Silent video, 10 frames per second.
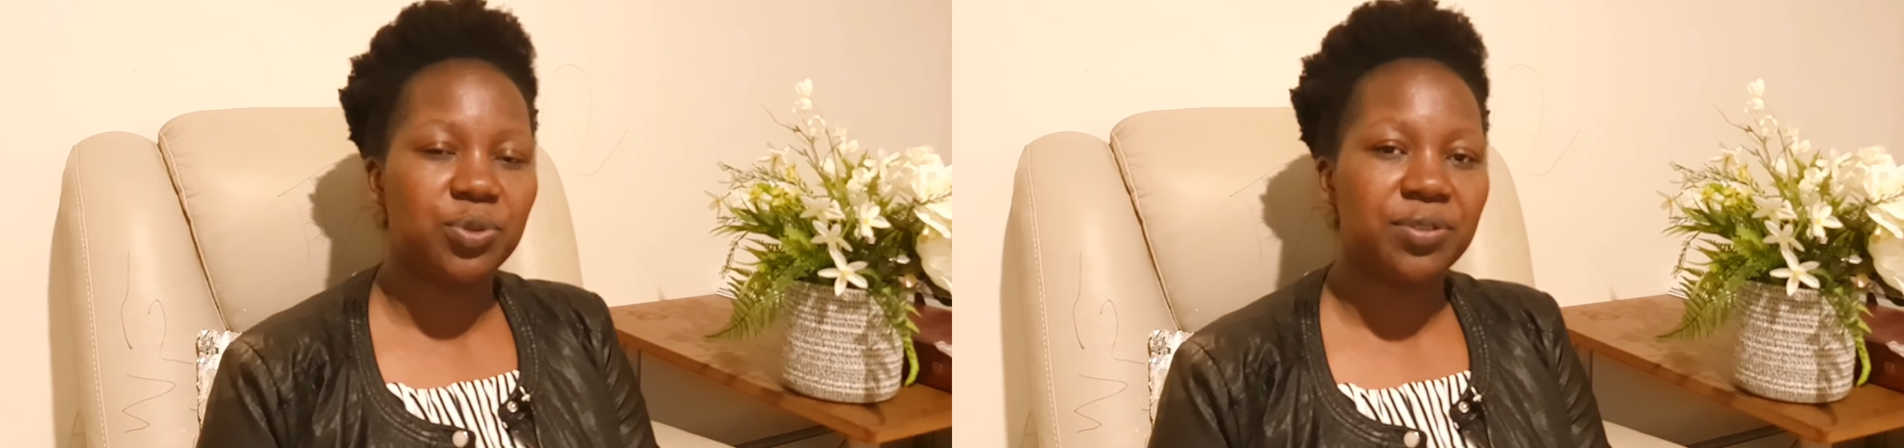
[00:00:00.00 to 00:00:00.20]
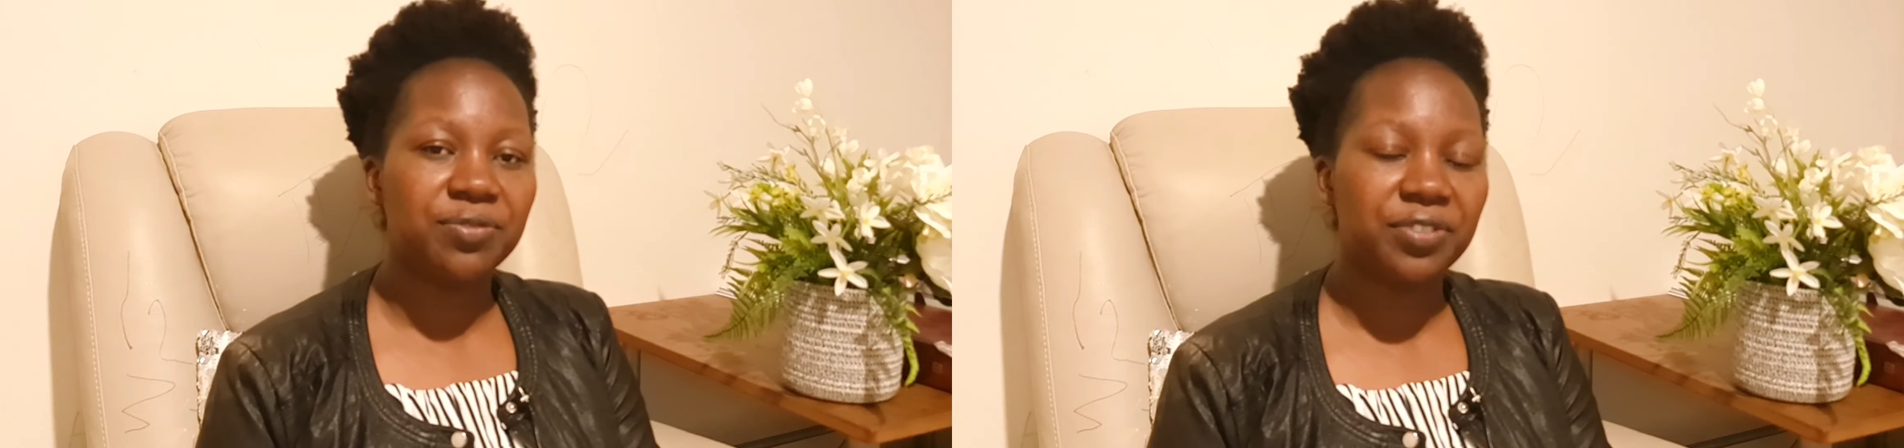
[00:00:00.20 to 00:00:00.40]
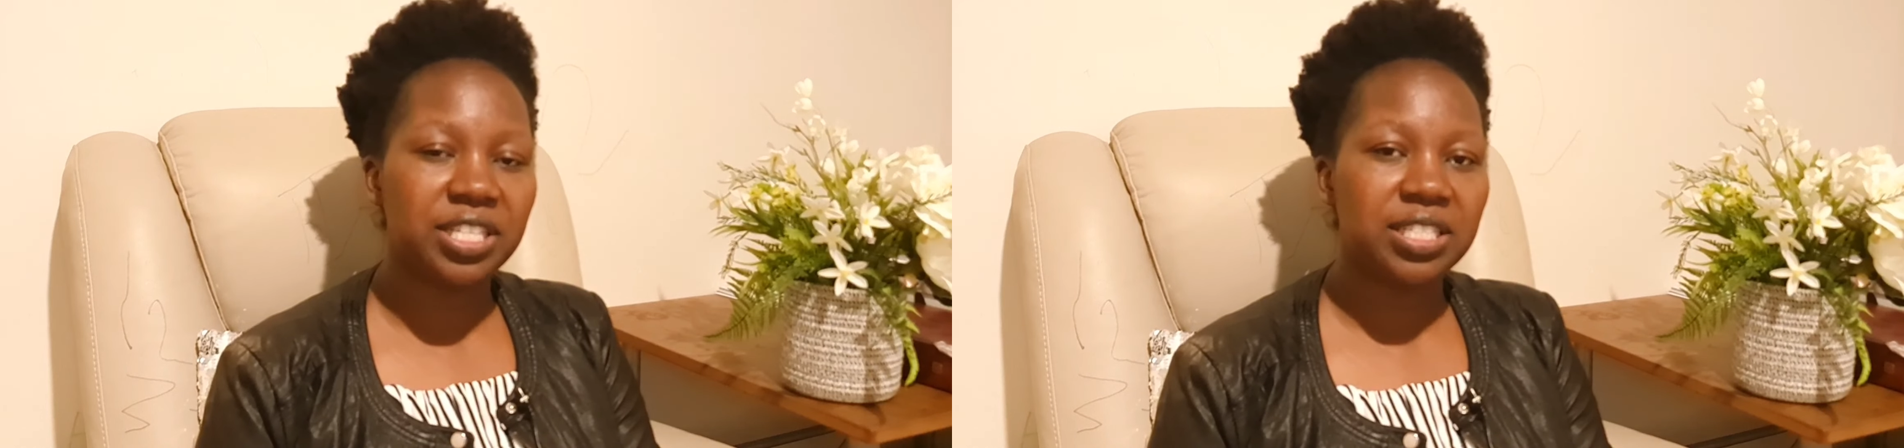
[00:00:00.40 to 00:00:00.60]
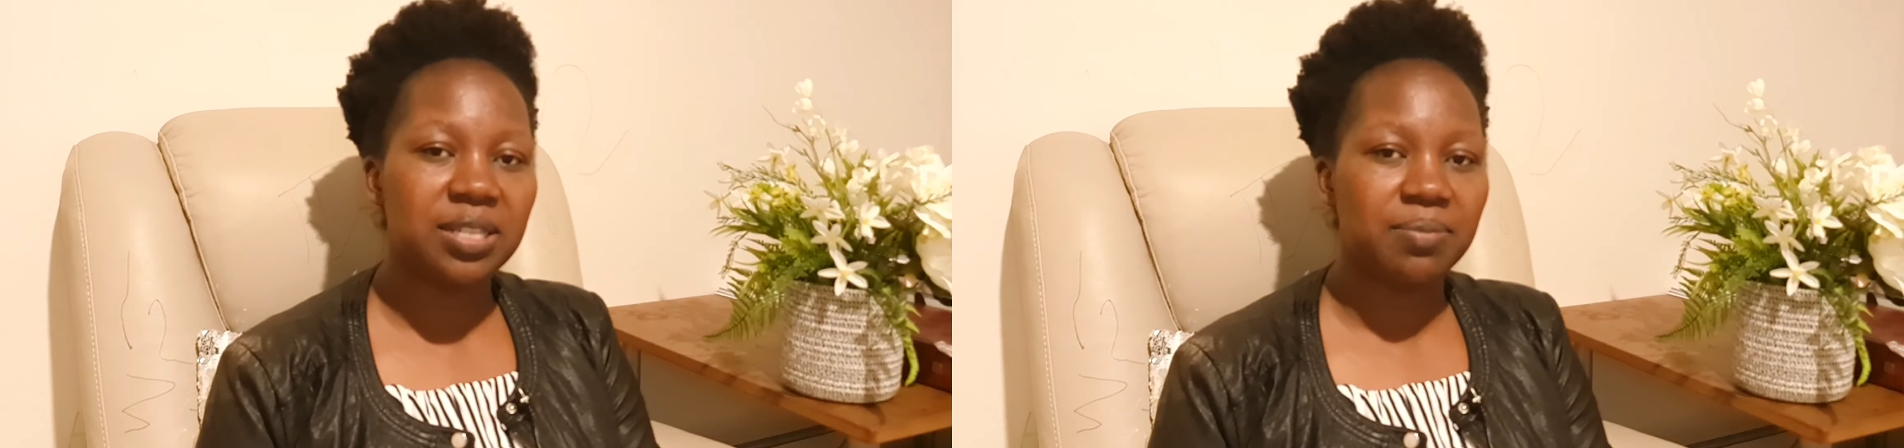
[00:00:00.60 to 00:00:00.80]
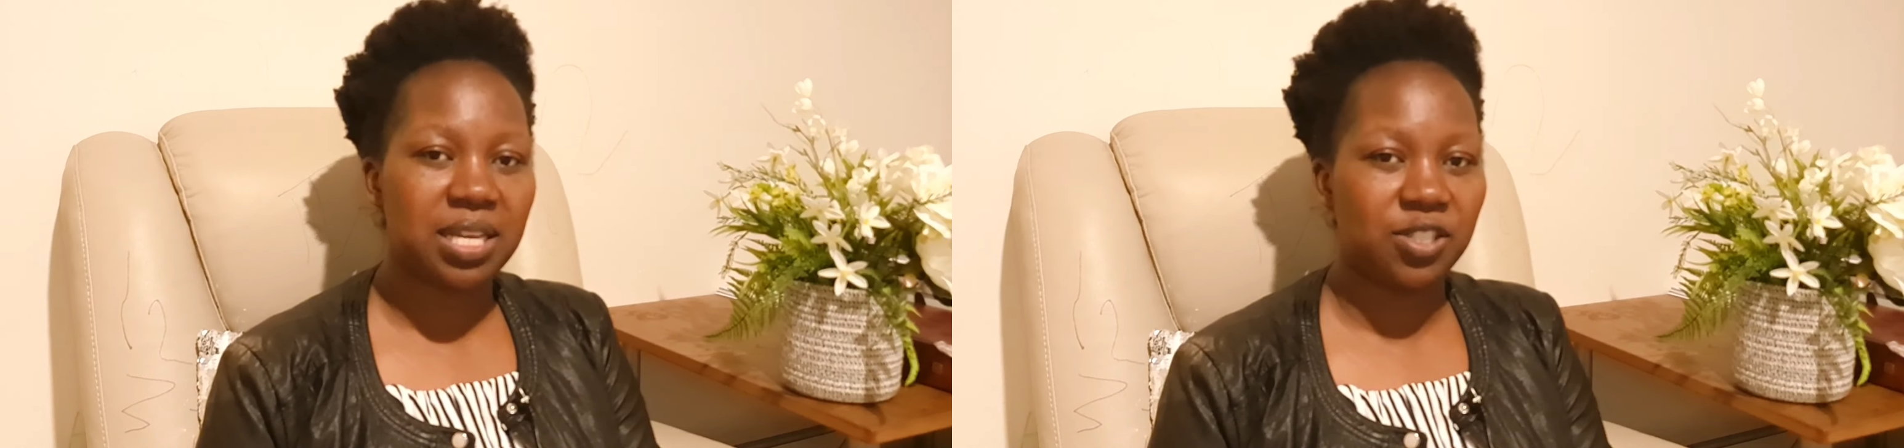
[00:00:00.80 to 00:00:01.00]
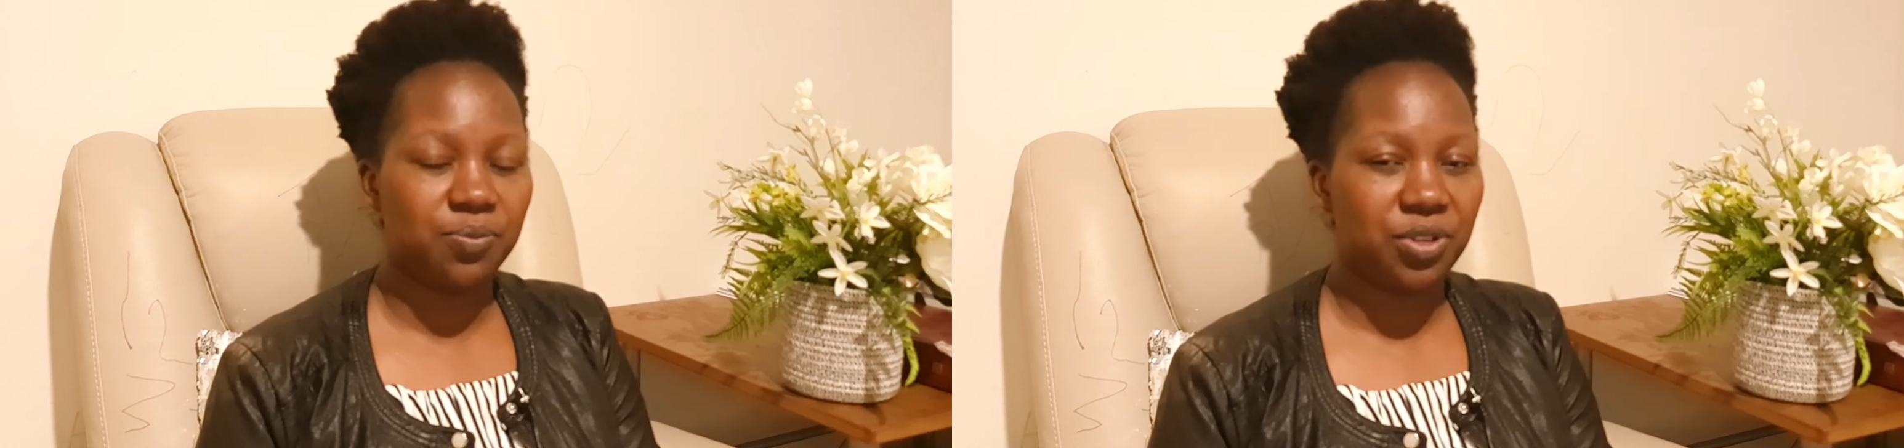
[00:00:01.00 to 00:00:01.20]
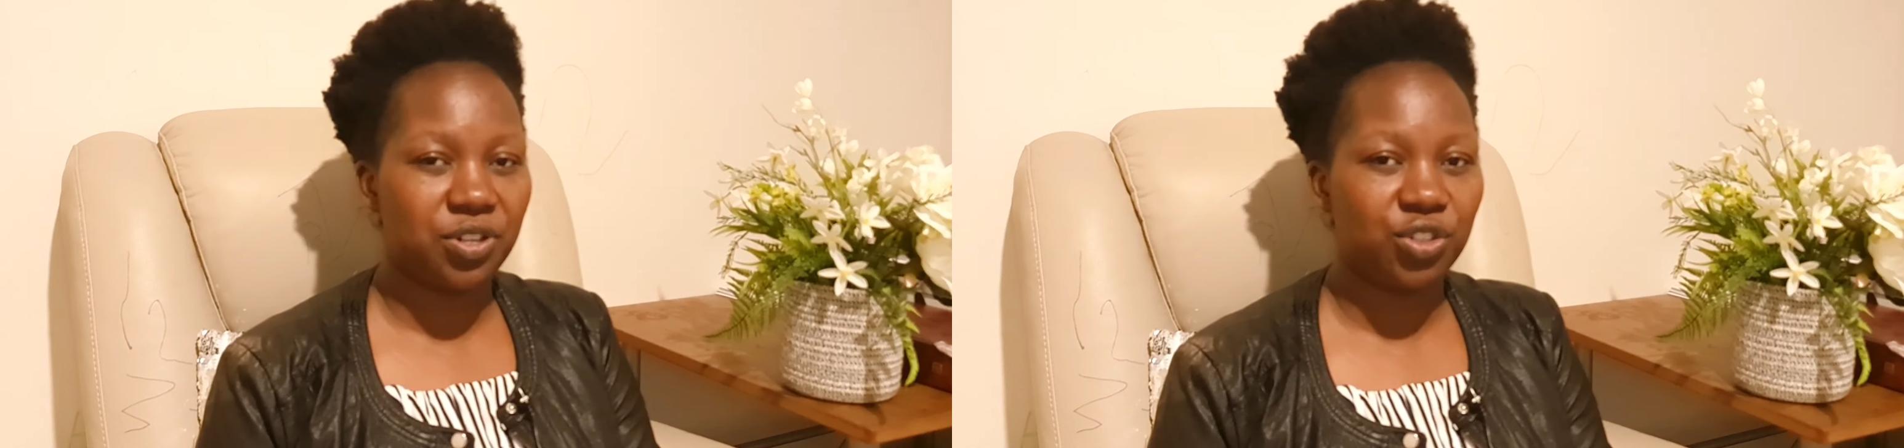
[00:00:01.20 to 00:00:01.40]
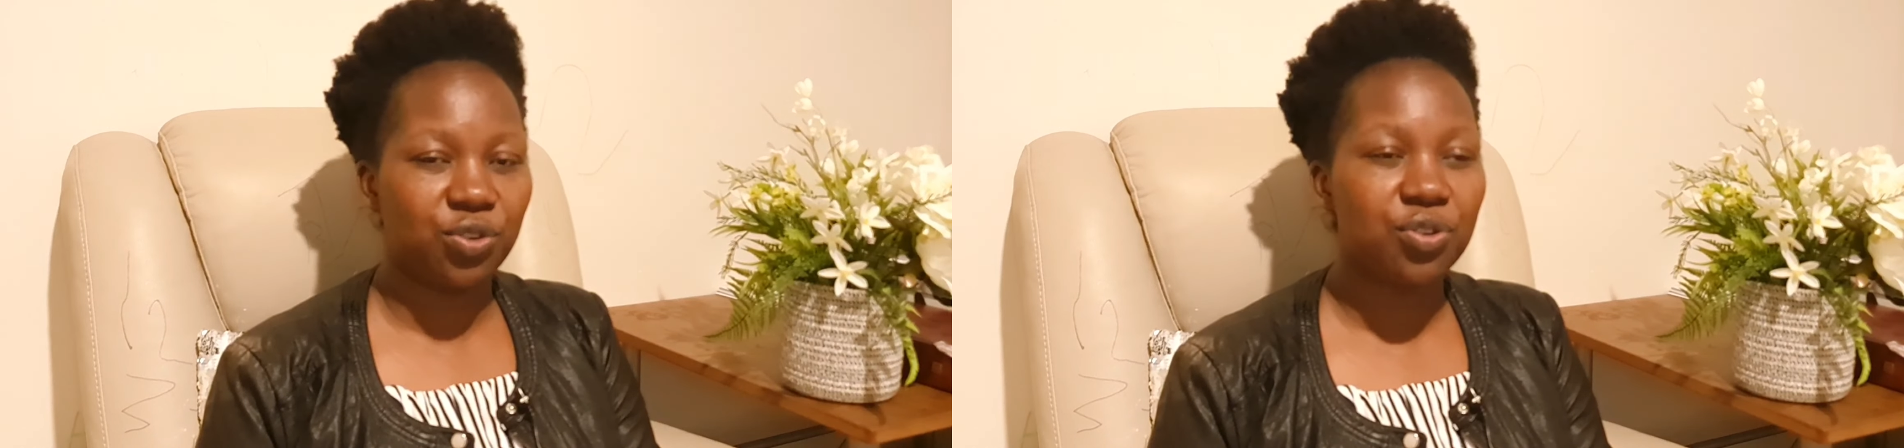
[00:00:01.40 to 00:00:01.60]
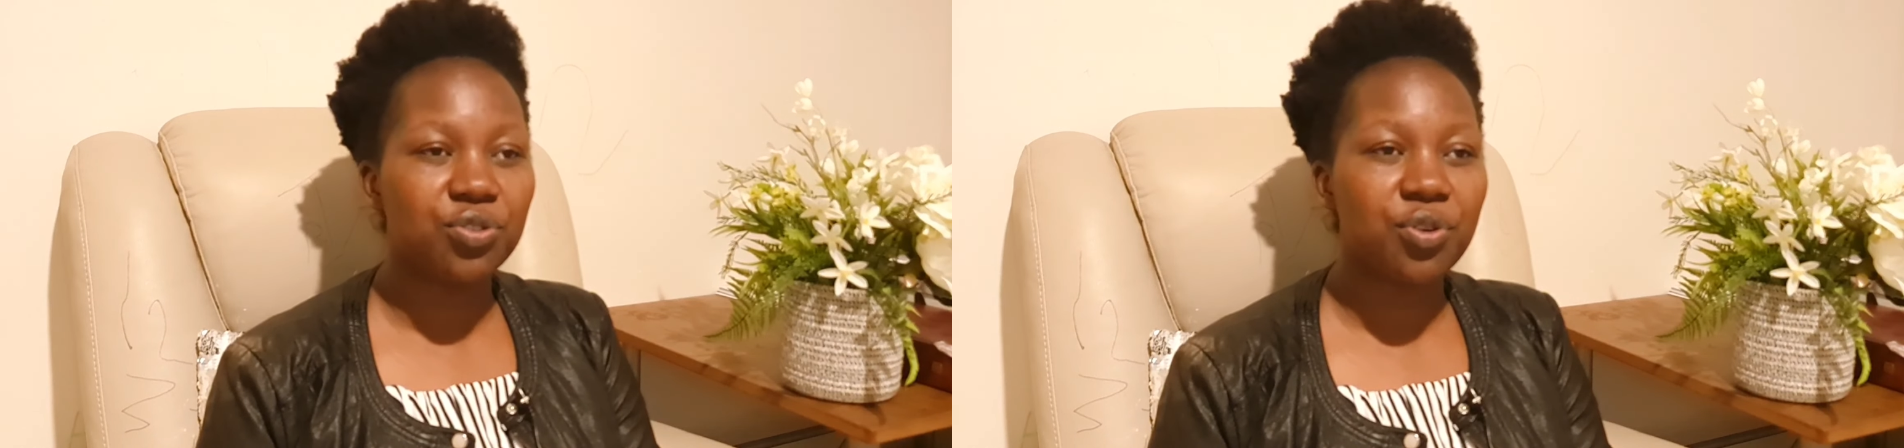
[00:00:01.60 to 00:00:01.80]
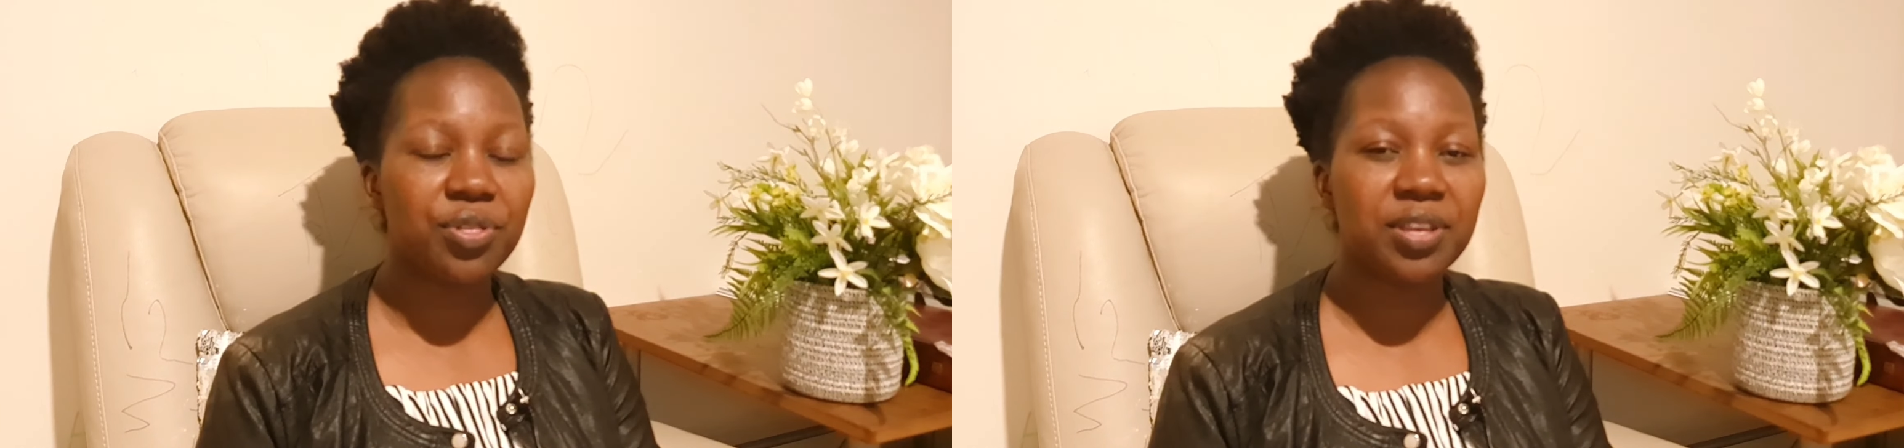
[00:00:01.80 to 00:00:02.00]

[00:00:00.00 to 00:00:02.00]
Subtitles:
to invest in my spiritual growth.